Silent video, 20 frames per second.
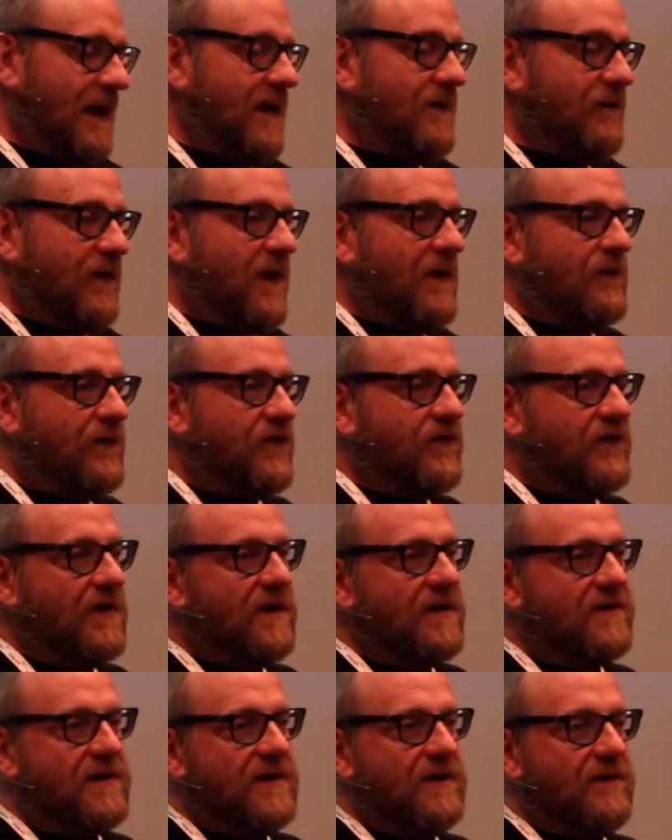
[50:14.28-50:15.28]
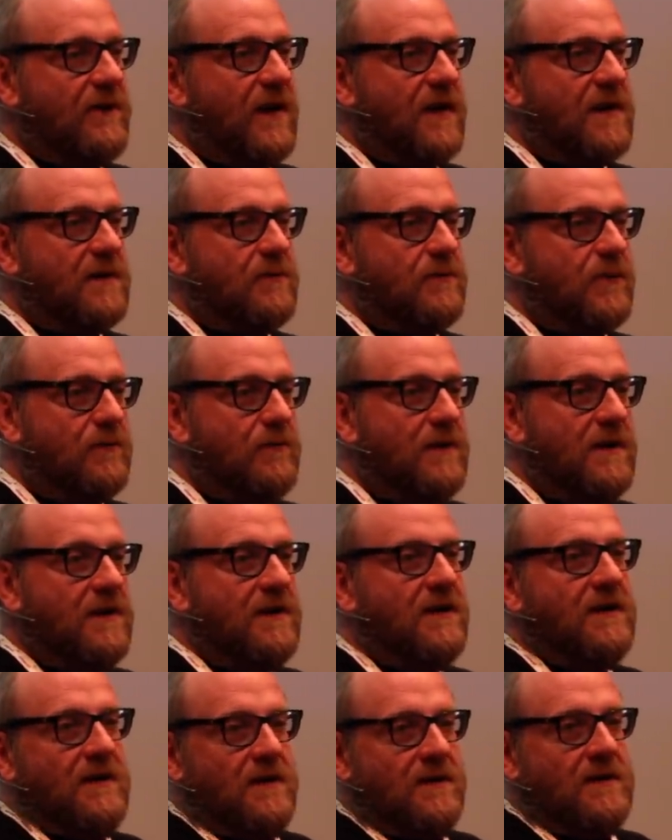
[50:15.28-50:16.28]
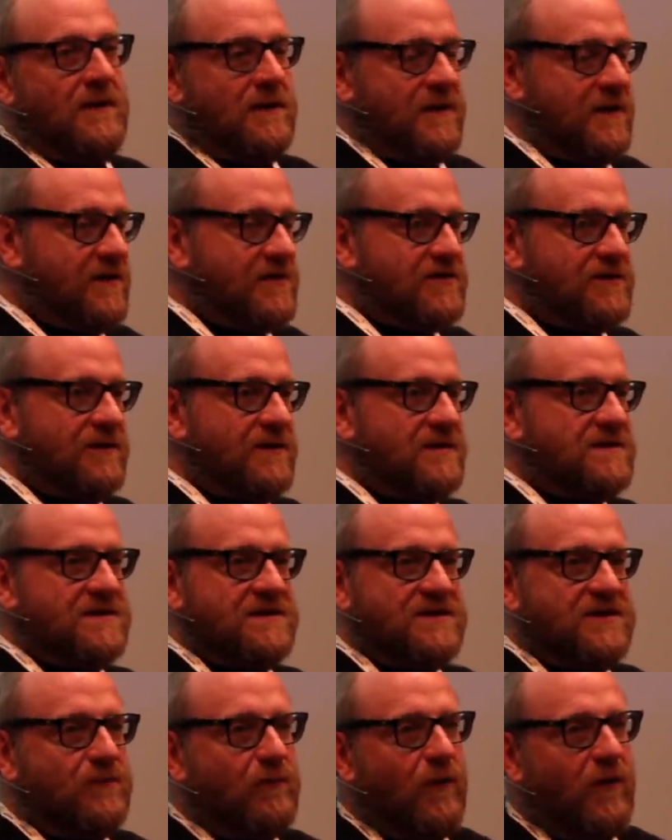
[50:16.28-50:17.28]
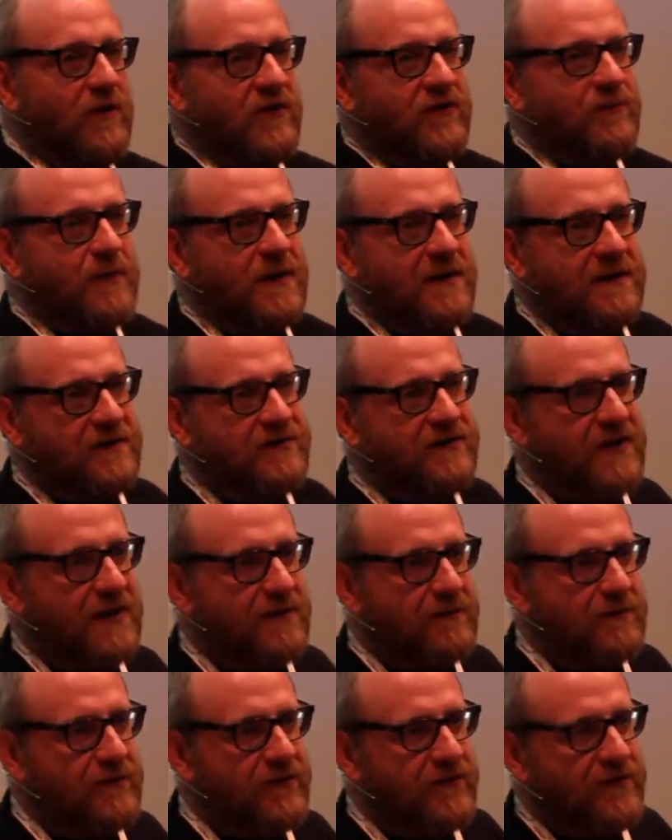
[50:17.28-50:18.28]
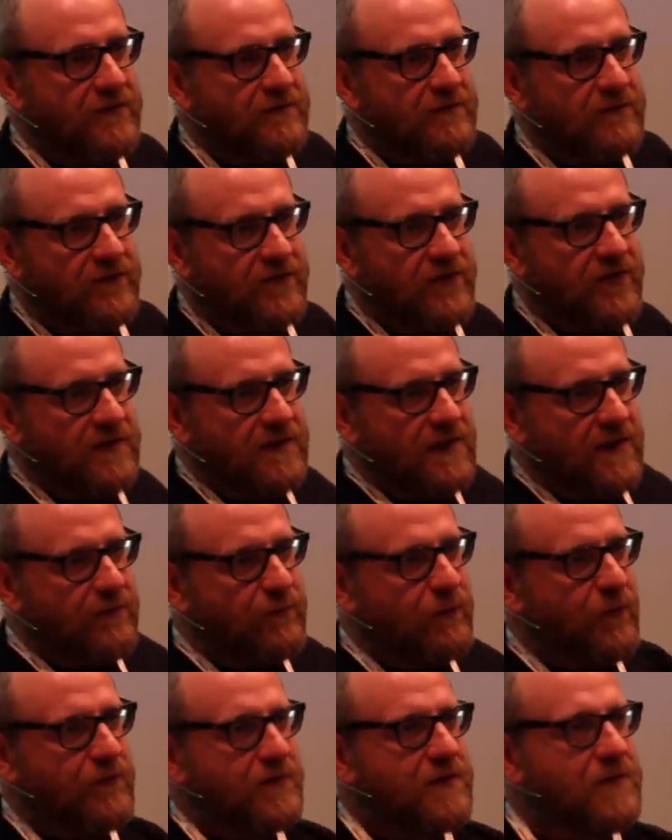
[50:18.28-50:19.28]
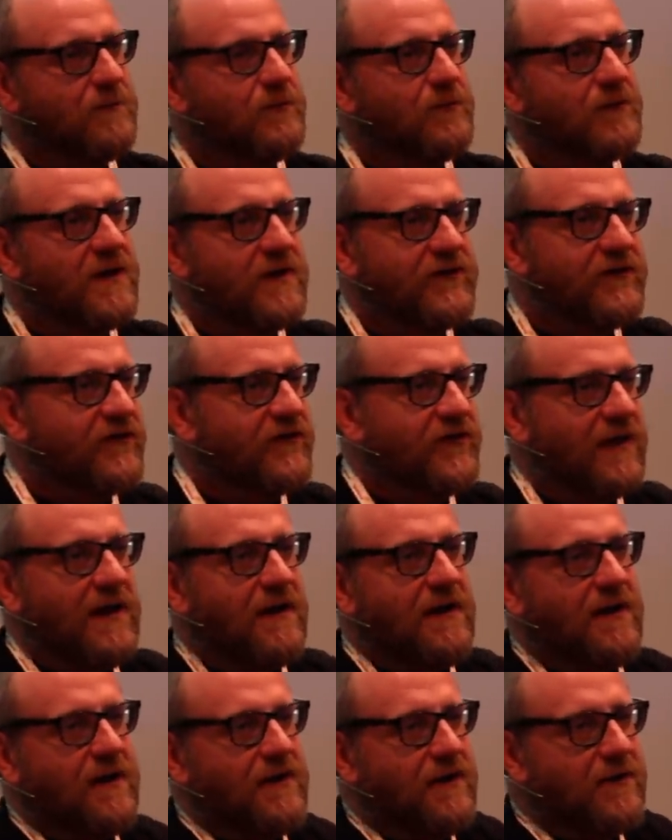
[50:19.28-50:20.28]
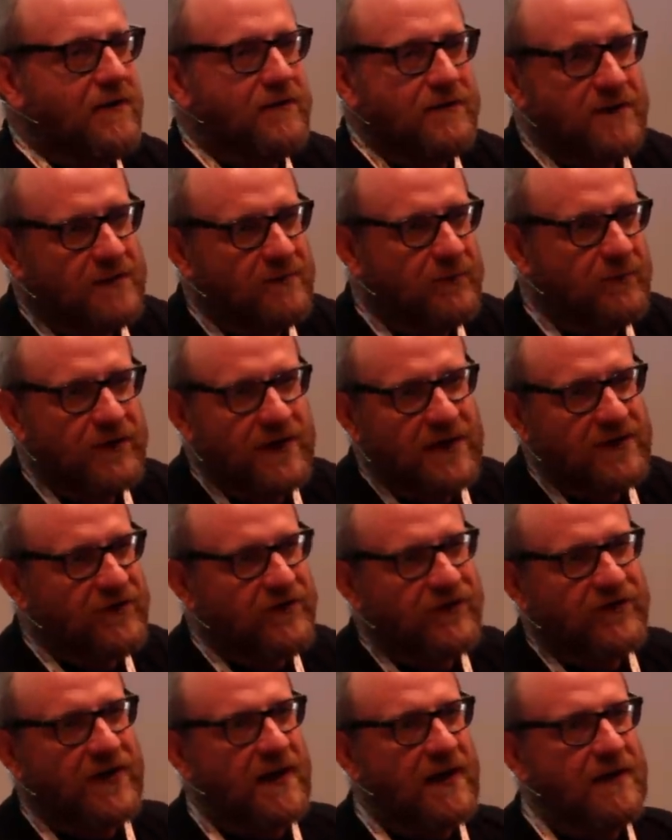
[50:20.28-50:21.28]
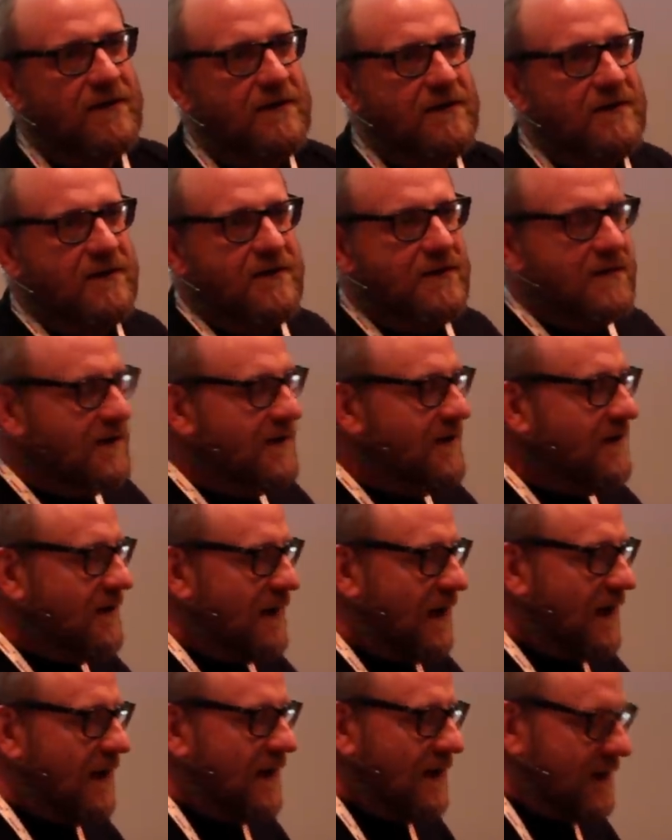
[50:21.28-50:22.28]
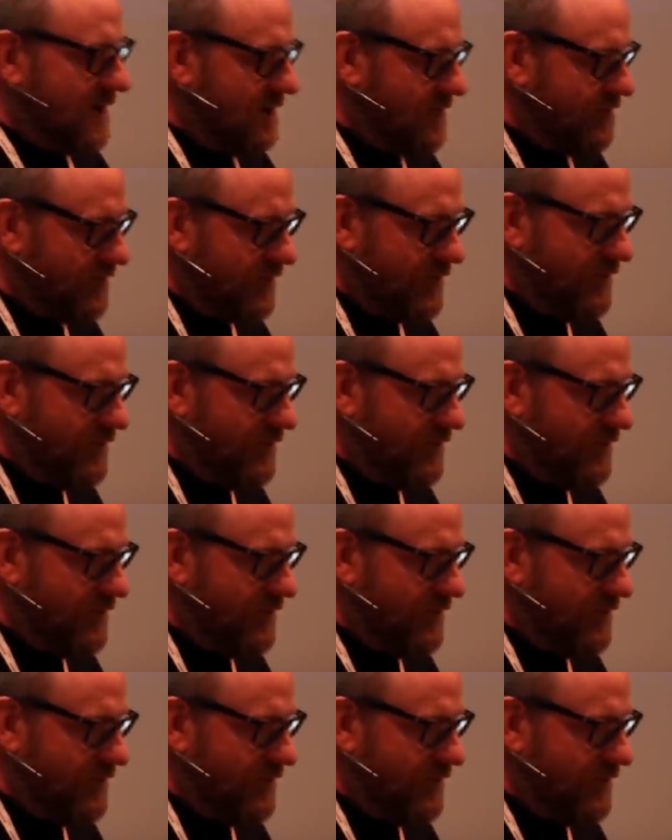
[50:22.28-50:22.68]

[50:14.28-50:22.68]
have that facility available, your choice is you Y split your channels, so you have one compressed set and an uncompressed set, um,